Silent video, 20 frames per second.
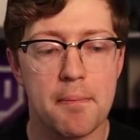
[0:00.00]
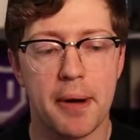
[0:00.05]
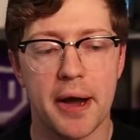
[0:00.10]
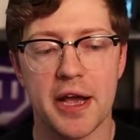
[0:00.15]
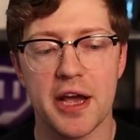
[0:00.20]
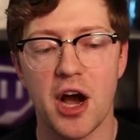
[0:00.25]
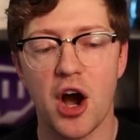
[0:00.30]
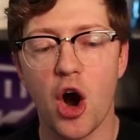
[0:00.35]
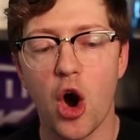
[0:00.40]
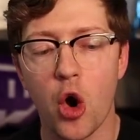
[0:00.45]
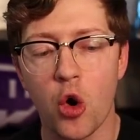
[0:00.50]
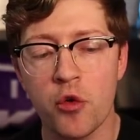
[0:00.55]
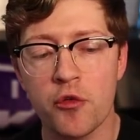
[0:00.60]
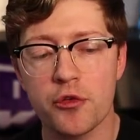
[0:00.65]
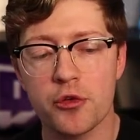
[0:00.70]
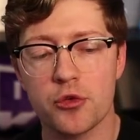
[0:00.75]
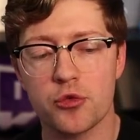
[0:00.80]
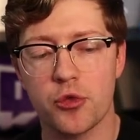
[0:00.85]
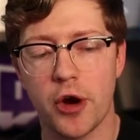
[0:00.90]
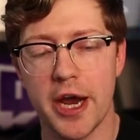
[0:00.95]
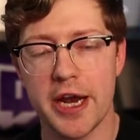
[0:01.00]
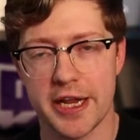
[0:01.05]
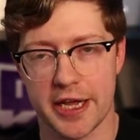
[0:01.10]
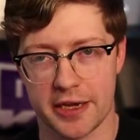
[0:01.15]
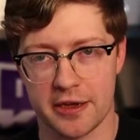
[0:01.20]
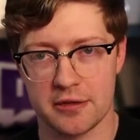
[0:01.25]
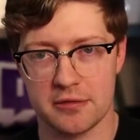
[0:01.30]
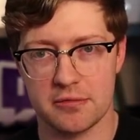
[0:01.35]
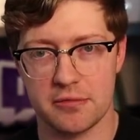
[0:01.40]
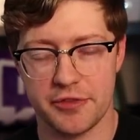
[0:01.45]
by
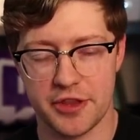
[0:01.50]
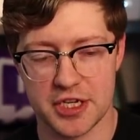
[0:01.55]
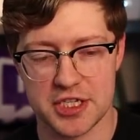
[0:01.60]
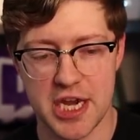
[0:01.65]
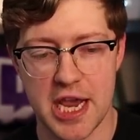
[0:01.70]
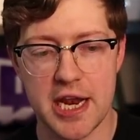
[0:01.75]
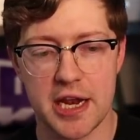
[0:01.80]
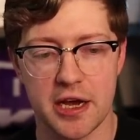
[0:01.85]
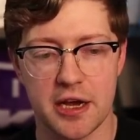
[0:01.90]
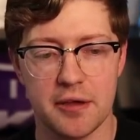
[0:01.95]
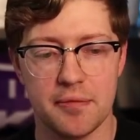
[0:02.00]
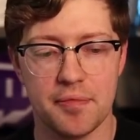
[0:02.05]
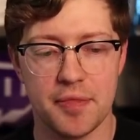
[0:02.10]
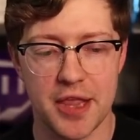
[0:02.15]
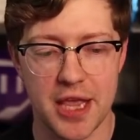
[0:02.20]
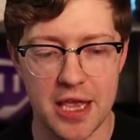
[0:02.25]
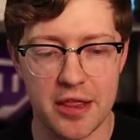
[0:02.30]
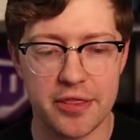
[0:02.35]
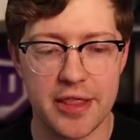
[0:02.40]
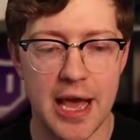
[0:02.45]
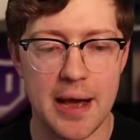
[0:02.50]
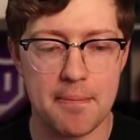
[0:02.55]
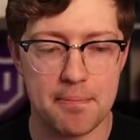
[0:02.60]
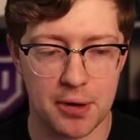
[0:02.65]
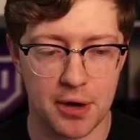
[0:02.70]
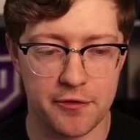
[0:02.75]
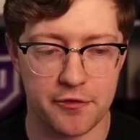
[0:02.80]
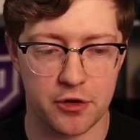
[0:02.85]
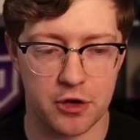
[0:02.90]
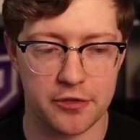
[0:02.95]
overwriting the data in
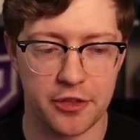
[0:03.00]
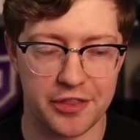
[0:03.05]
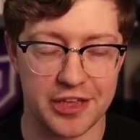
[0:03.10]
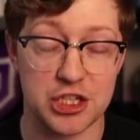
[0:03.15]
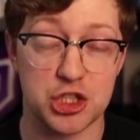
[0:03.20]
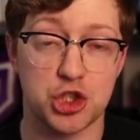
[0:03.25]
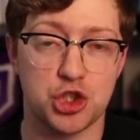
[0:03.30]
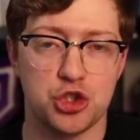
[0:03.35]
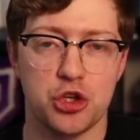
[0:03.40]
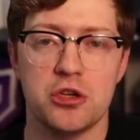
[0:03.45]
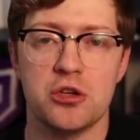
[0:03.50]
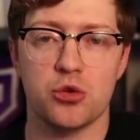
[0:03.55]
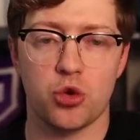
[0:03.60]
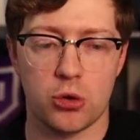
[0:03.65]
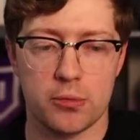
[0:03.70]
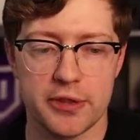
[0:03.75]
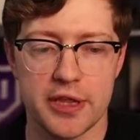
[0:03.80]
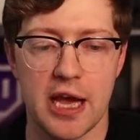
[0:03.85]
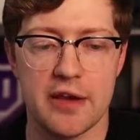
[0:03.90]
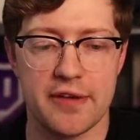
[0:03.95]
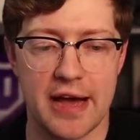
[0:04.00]
that buffer that they shouldn't normally